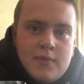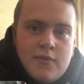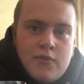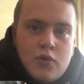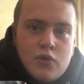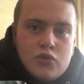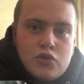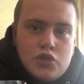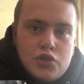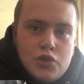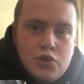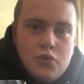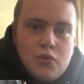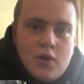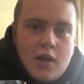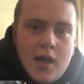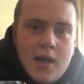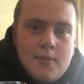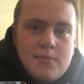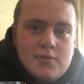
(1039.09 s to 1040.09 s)
They've got 2
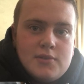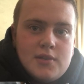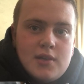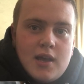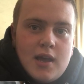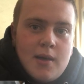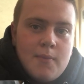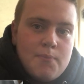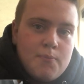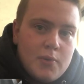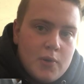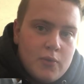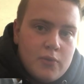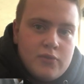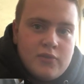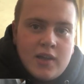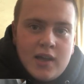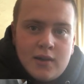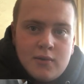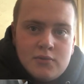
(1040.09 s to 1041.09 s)
gaps at
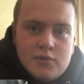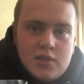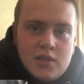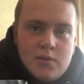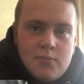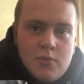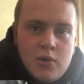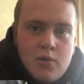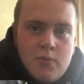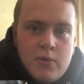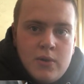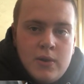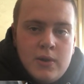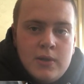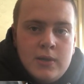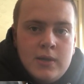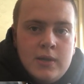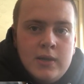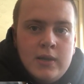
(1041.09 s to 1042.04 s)
both tackles at the moment,